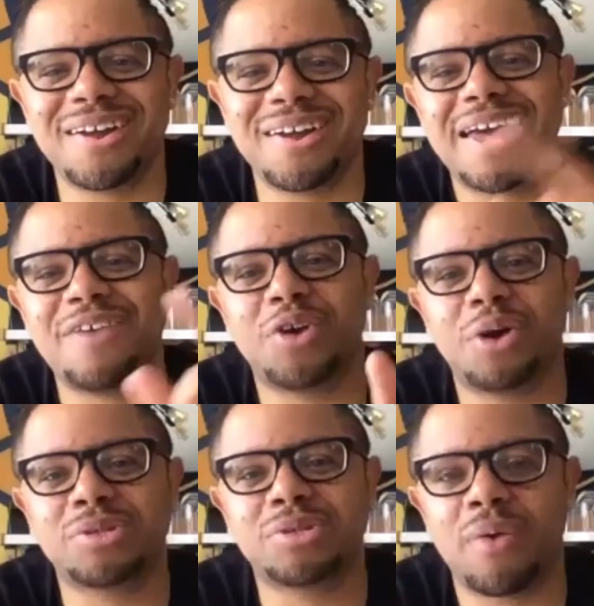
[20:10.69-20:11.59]
If you go
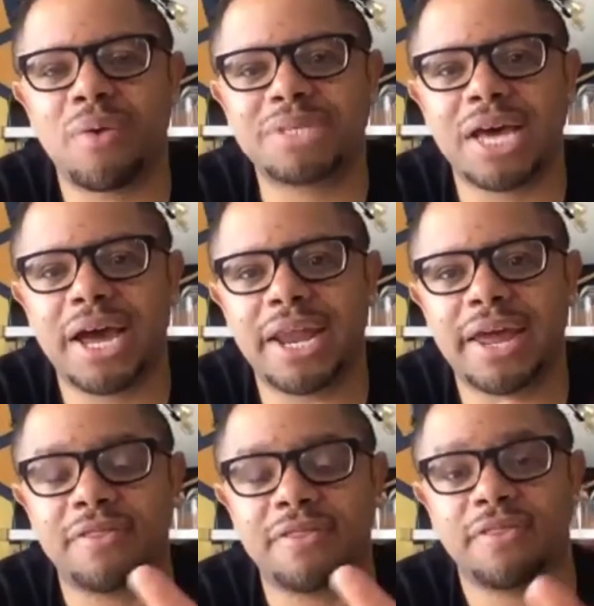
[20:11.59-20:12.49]
to our website, and
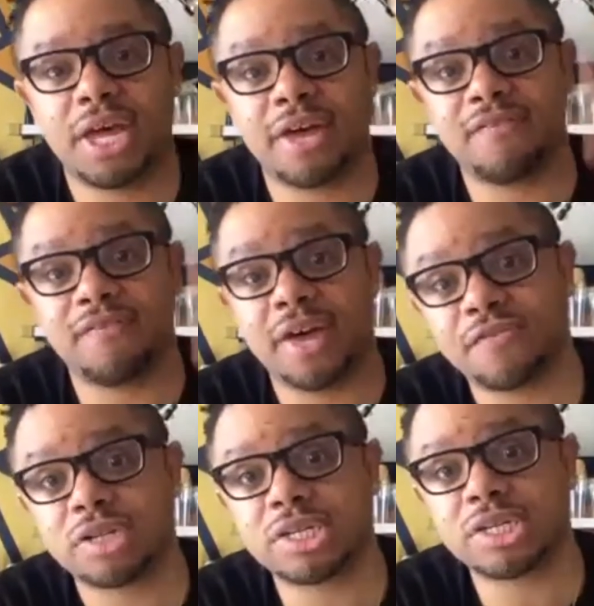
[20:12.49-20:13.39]
the event for
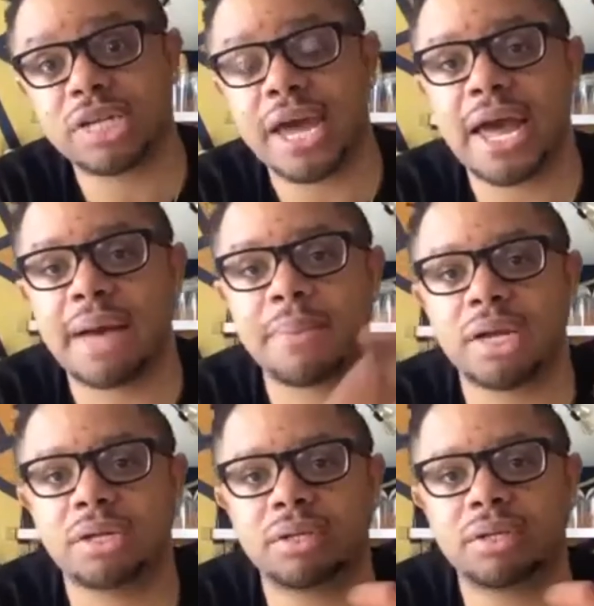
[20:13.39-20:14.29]
today, I'm gonna
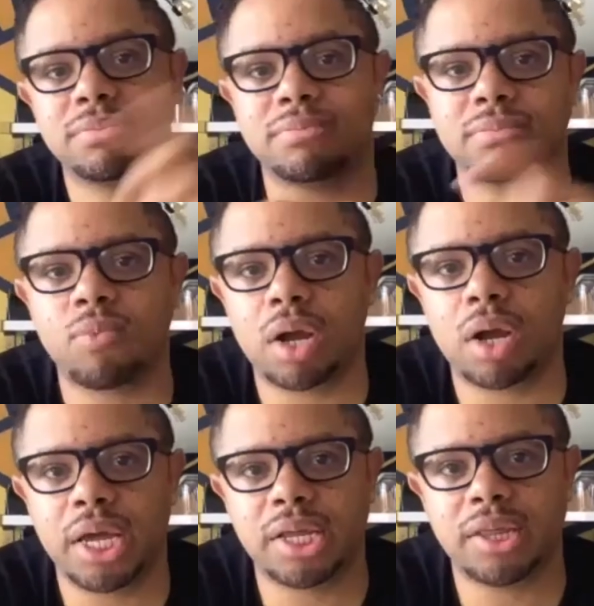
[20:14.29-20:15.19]
work on getting
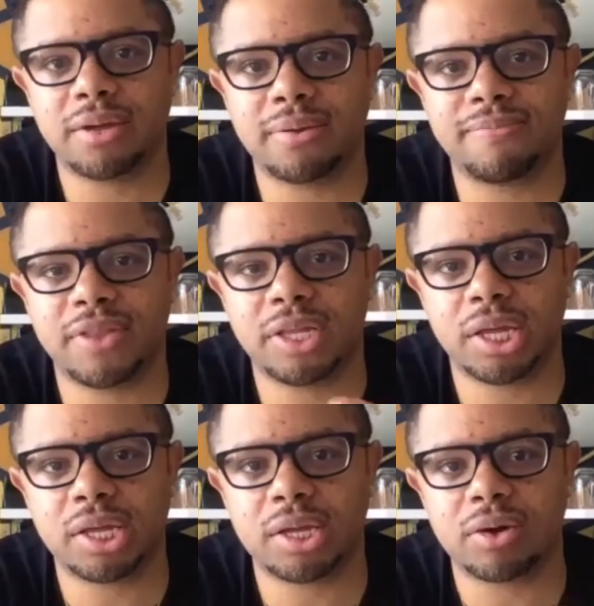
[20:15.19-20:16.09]
the link
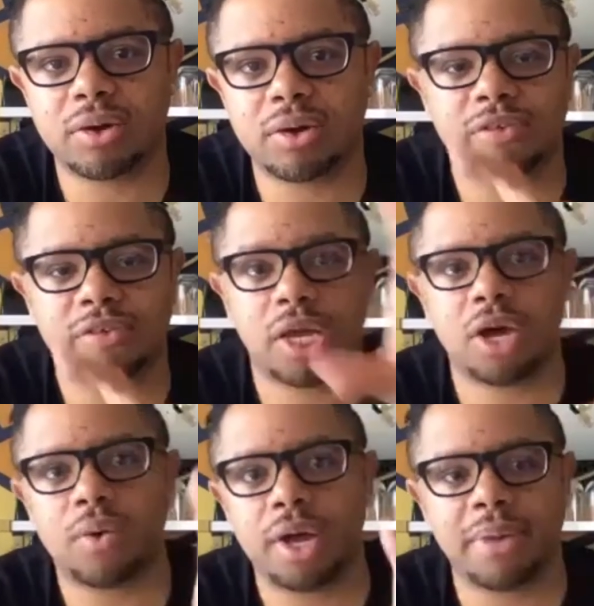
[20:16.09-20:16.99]
or the video
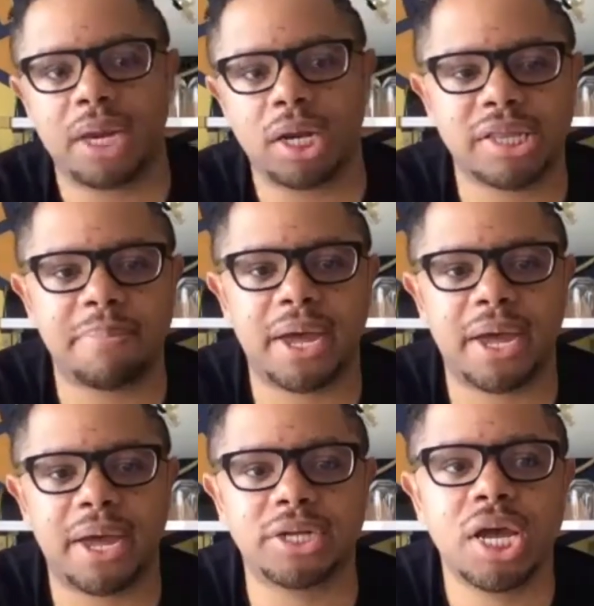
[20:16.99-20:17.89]
embedded onto that
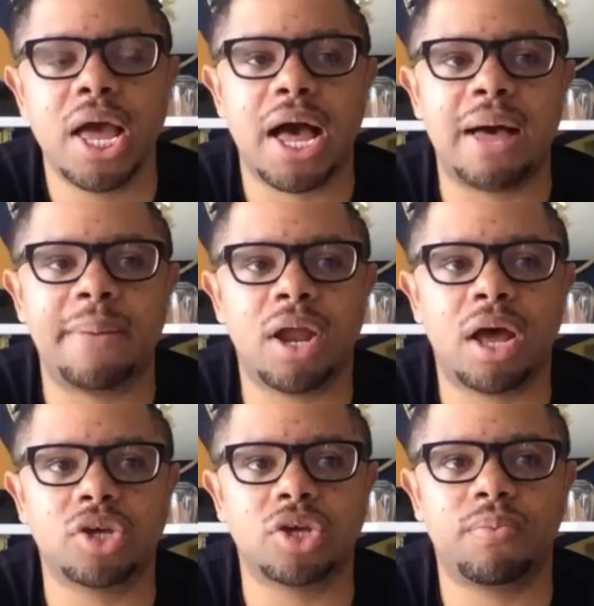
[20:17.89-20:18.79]
page, and
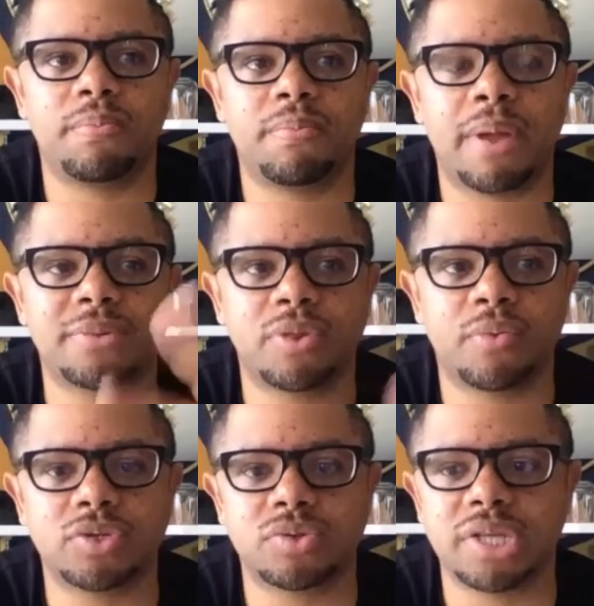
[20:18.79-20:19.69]
also maybe some of the
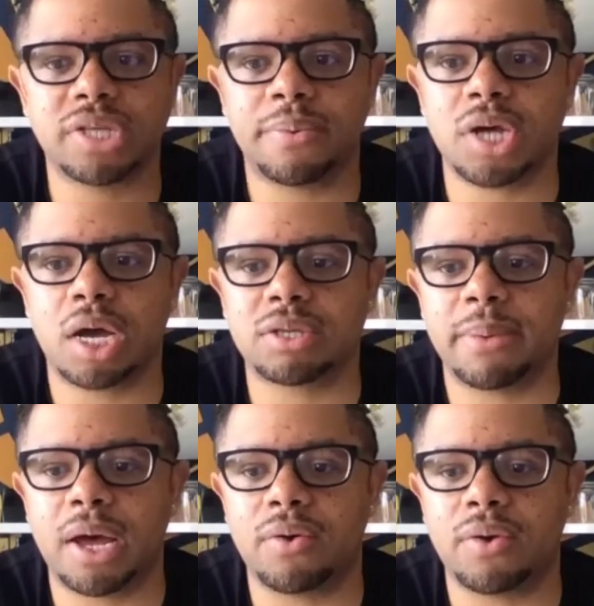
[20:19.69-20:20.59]
resources that we talked
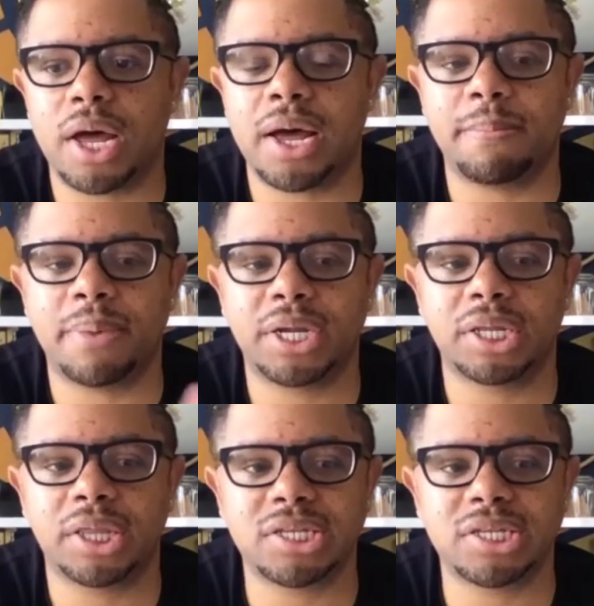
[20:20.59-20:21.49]
about, putting
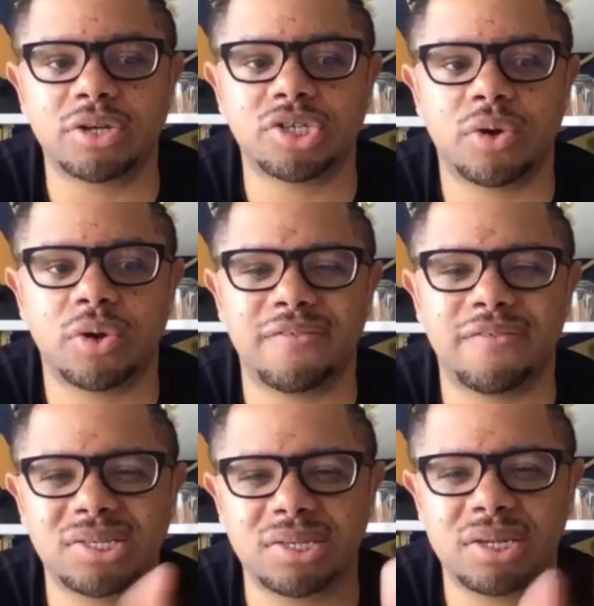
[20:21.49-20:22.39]
links there. So give
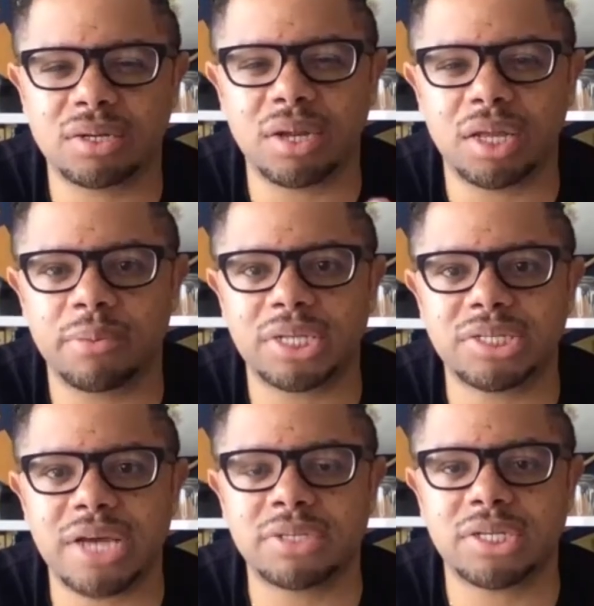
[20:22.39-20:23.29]
us a little bit of
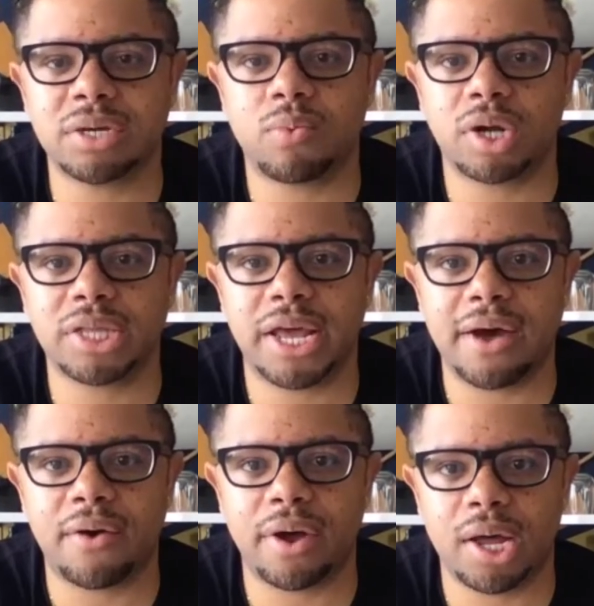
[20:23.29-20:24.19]
time to work that
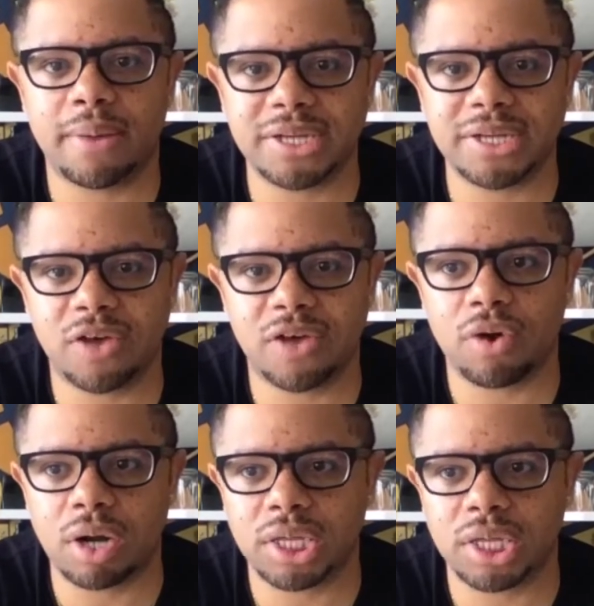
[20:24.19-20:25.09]
out. Myself or
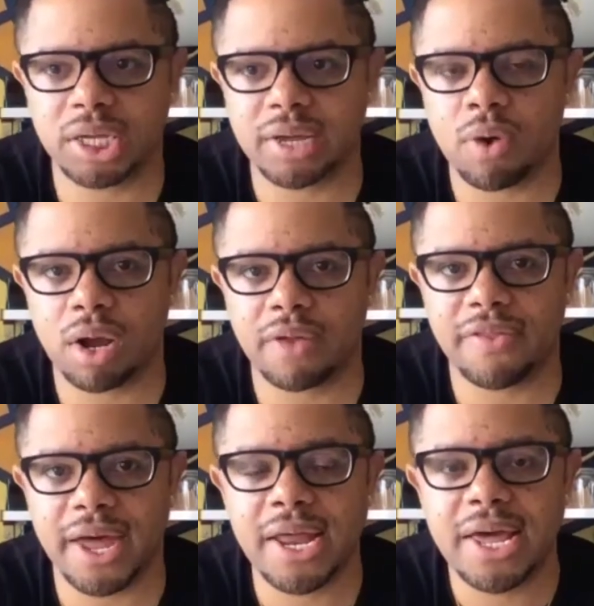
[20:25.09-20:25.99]
Arlene can work on that
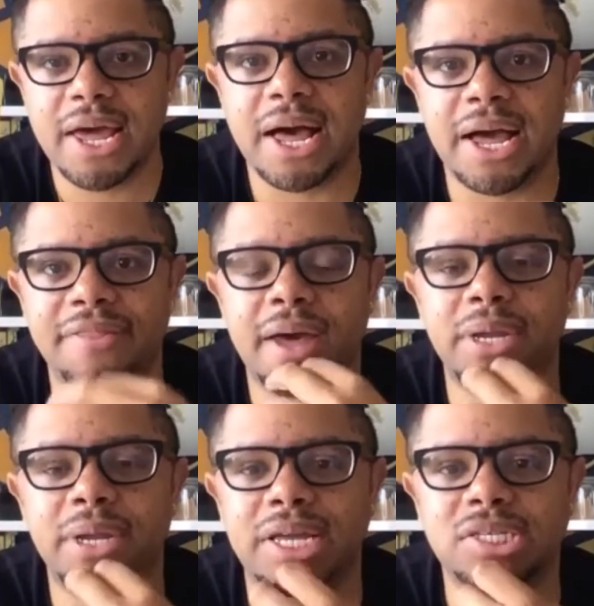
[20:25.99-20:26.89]
in the coming
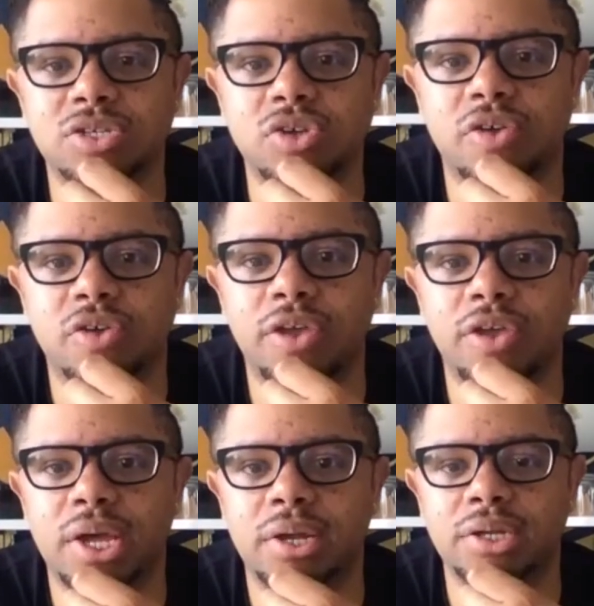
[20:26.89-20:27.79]
days so that you
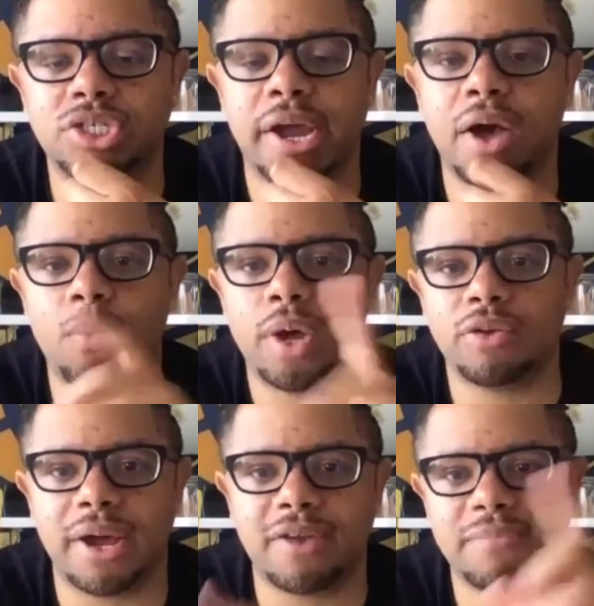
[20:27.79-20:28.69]
can check out what you might
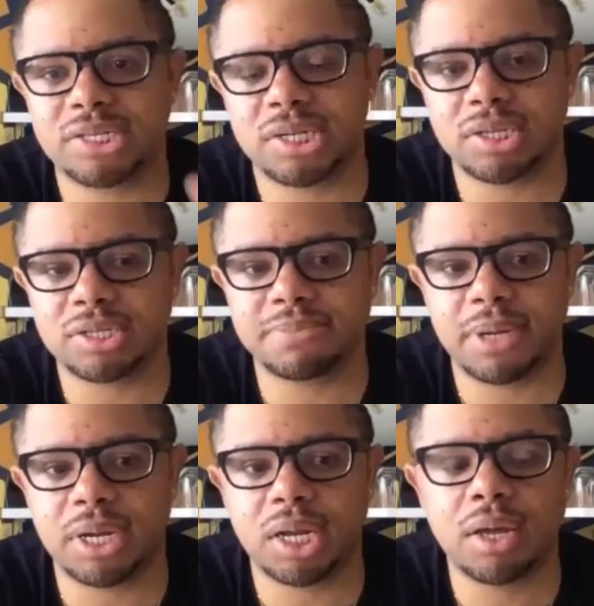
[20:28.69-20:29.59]
have missed in this meeting.